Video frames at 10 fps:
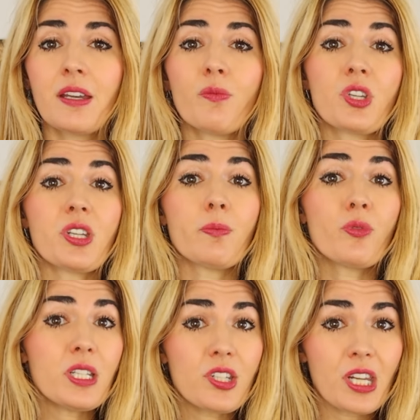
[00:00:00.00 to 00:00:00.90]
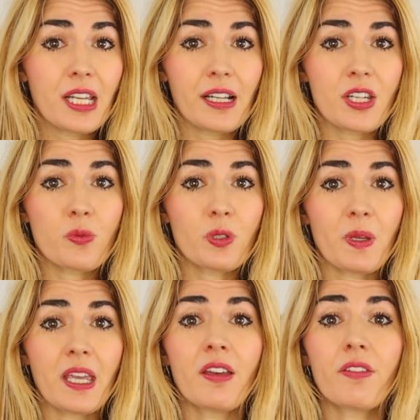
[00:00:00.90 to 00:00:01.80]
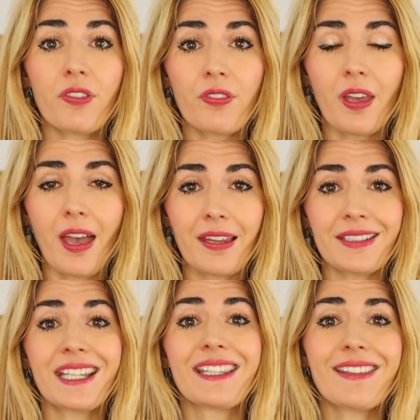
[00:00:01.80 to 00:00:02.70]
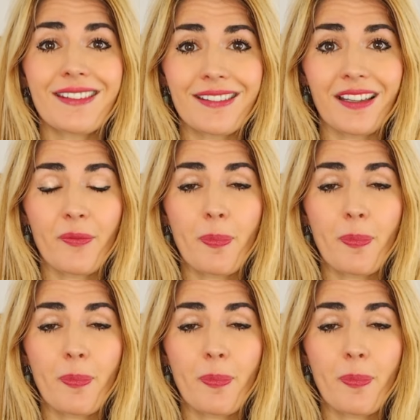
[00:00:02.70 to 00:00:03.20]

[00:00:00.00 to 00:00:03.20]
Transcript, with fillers: which in British English would be th and th.